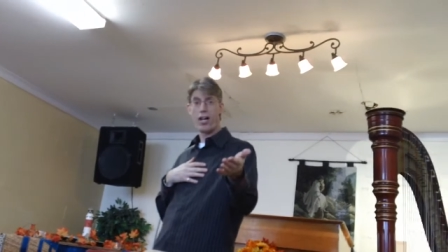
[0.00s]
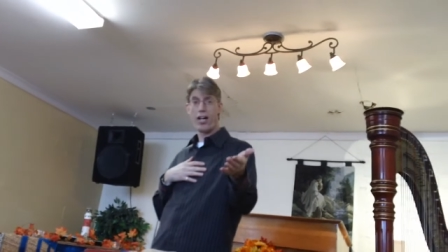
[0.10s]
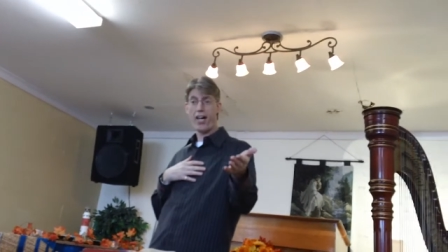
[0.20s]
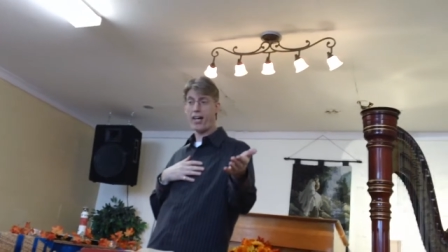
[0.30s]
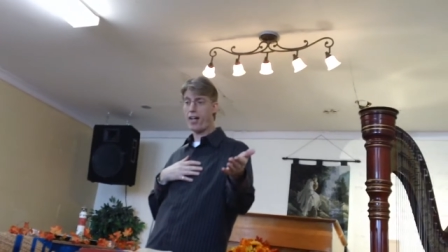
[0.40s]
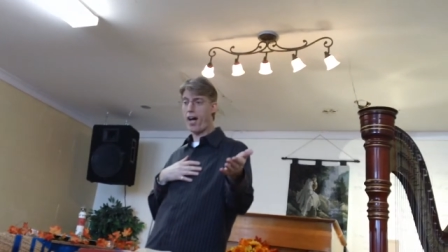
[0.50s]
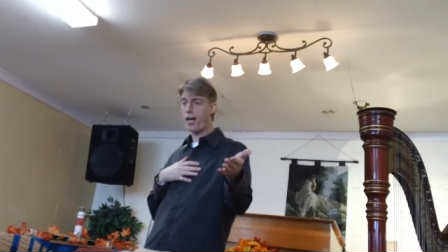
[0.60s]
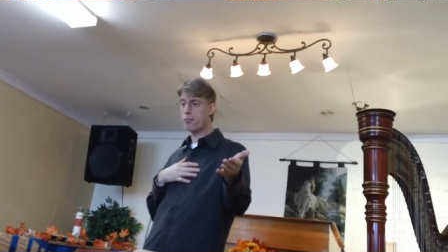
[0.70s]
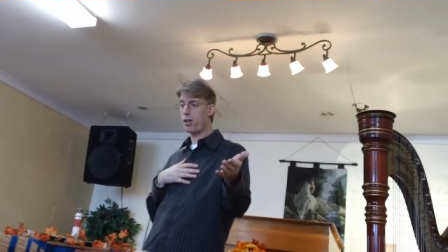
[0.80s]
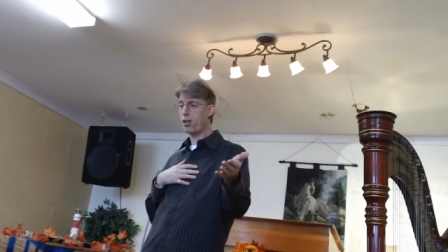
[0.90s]
and
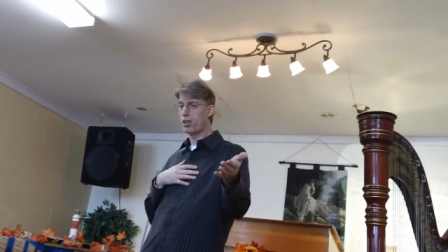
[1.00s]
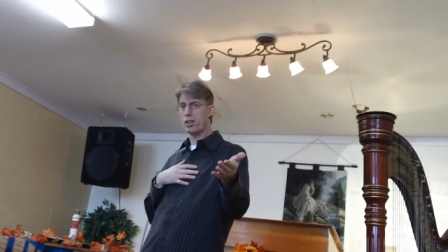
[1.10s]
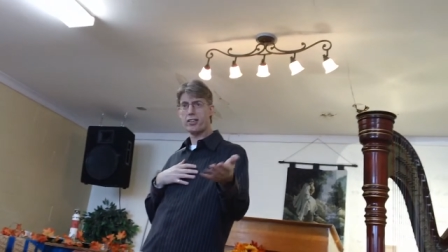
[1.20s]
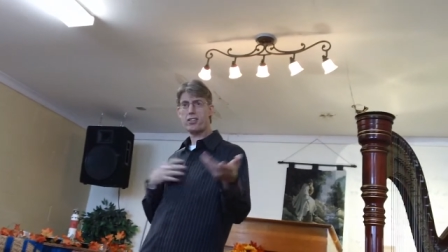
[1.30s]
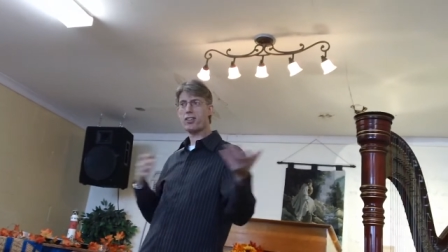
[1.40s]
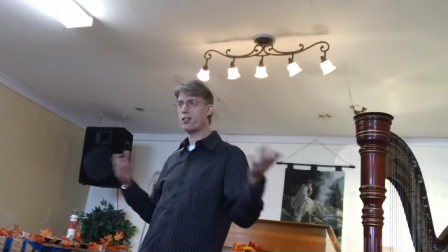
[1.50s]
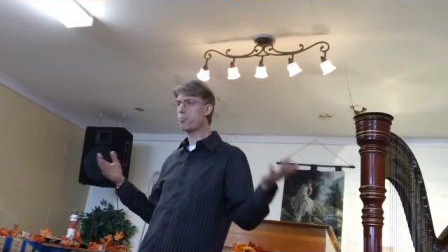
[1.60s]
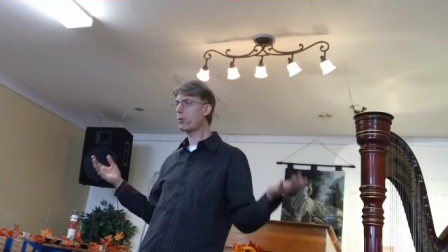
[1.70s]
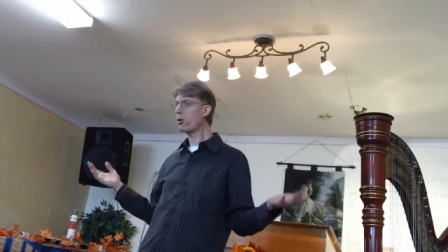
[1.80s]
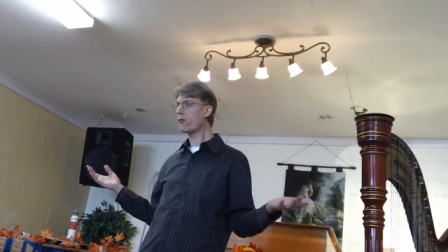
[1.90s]
I'm uh, listening to
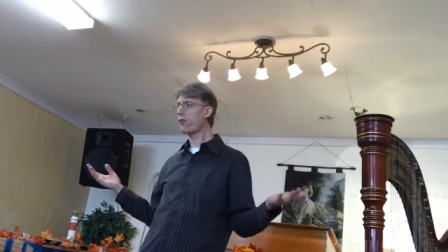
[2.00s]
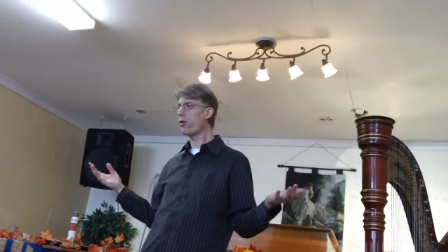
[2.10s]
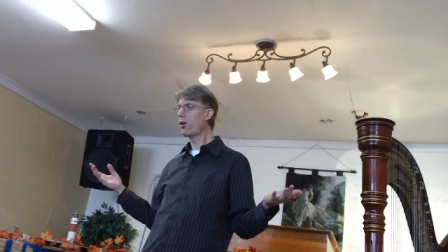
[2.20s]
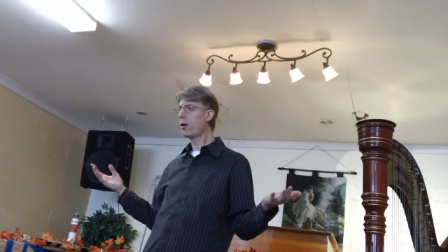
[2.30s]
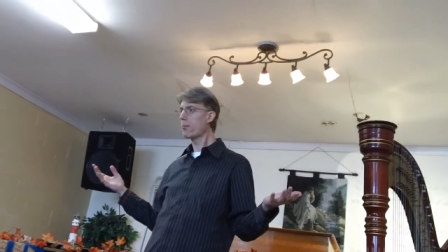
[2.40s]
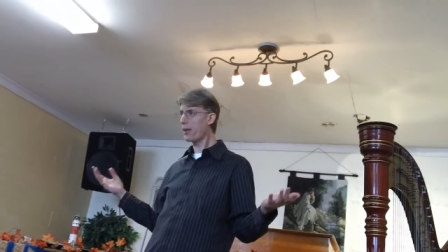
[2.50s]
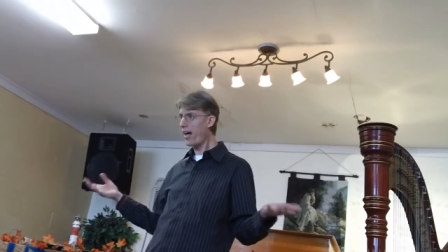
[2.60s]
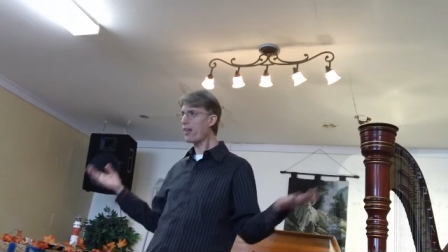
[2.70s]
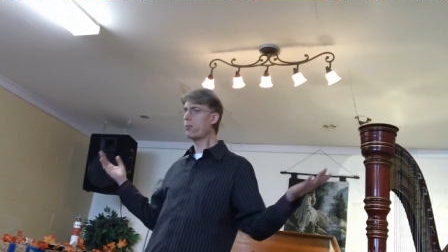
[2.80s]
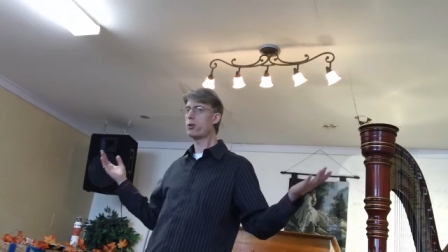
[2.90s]
beautiful
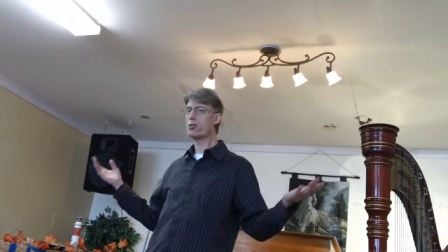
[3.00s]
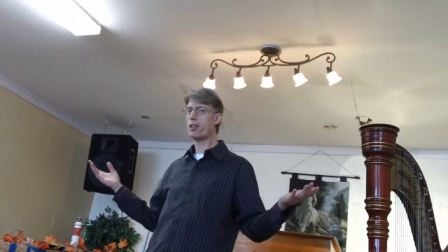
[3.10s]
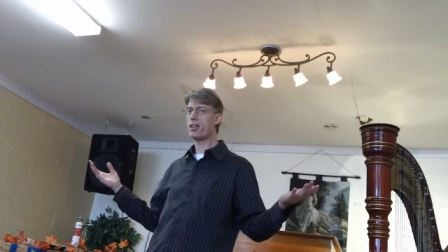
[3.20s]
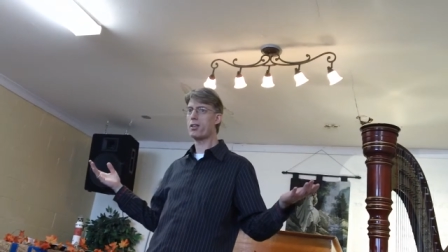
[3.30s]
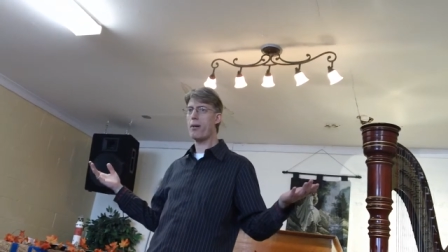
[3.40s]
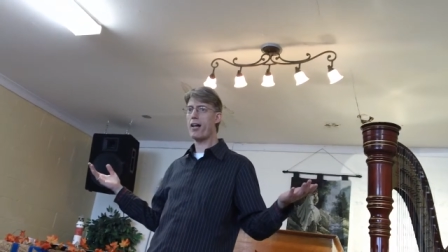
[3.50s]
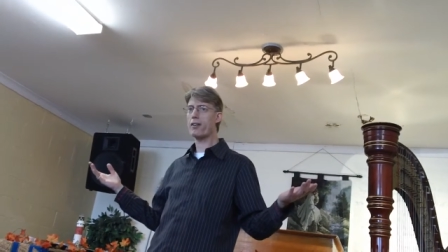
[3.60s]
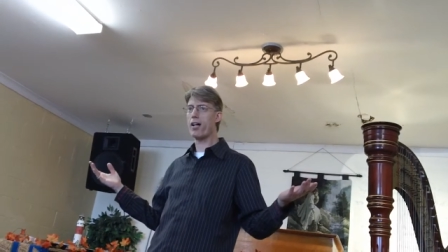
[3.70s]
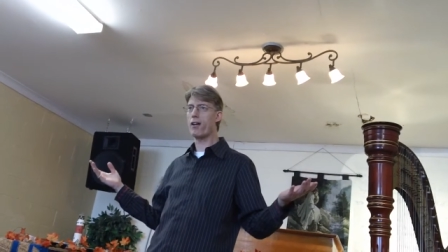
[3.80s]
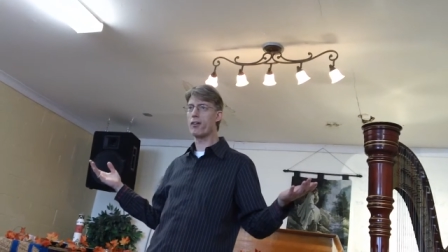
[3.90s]
piano music in the
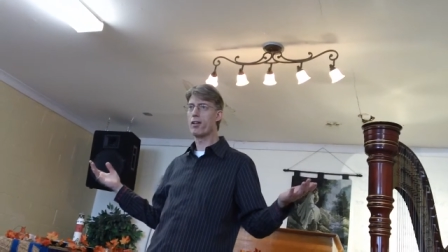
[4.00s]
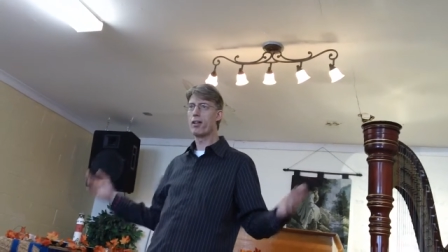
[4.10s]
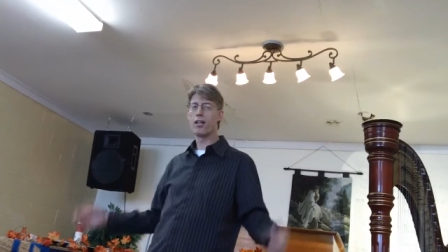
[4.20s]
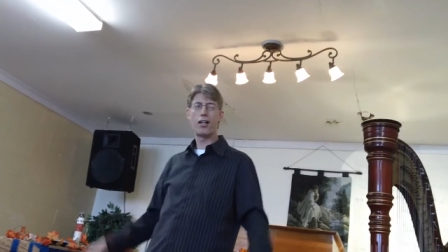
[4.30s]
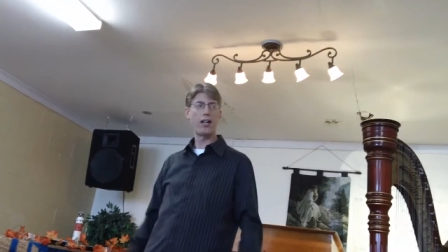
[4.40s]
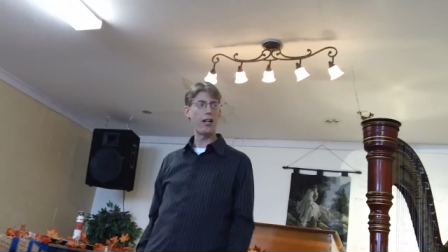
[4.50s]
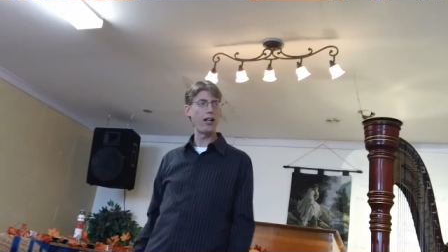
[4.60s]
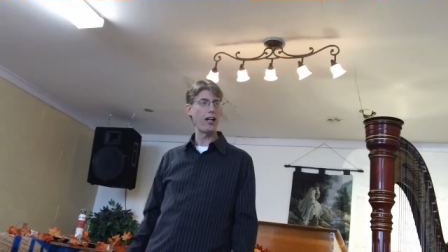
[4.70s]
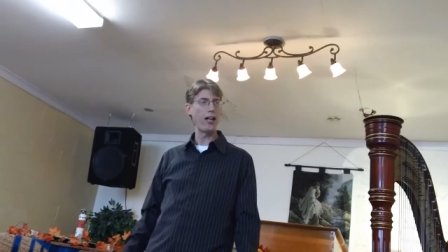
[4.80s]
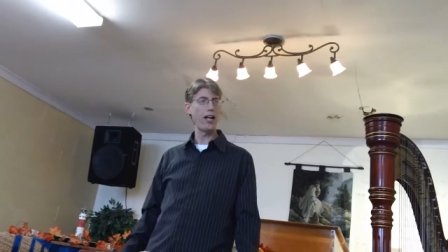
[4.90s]
background.
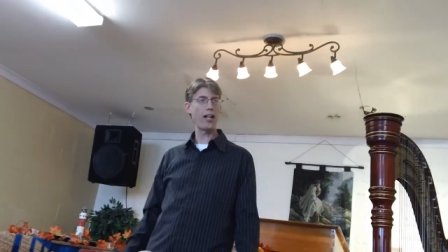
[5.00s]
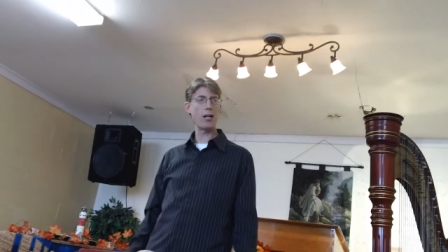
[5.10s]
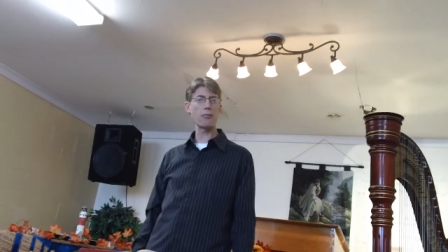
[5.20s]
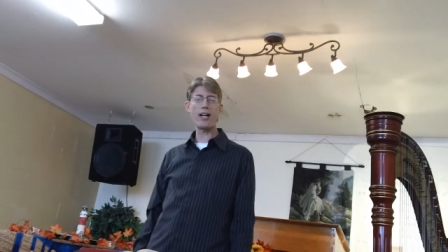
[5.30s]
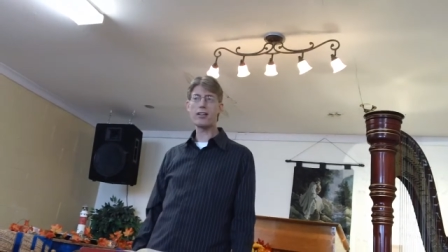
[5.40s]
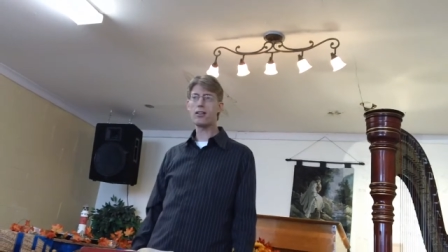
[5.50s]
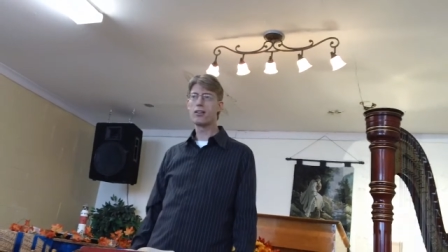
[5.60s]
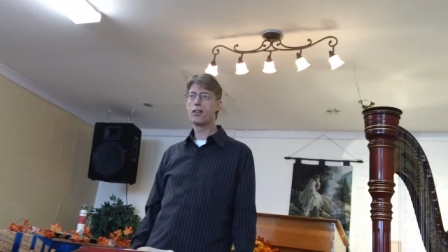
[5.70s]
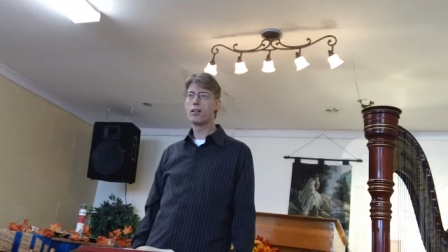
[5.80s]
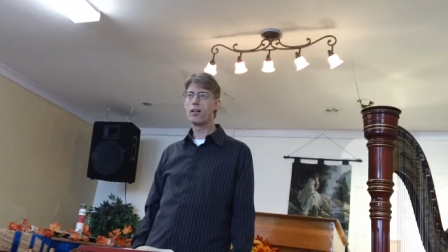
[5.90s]
And I'm like,
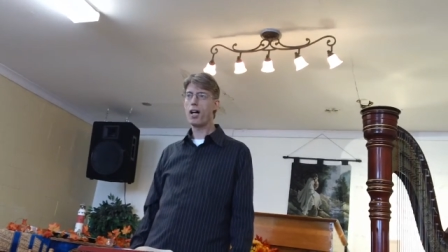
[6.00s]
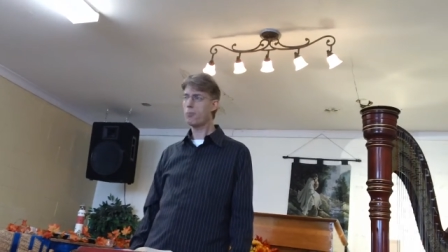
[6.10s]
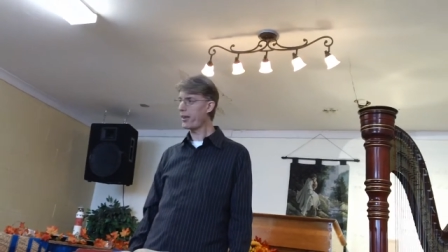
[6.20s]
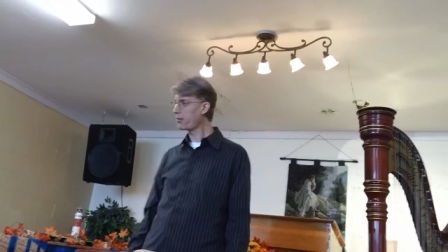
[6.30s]
I'm like,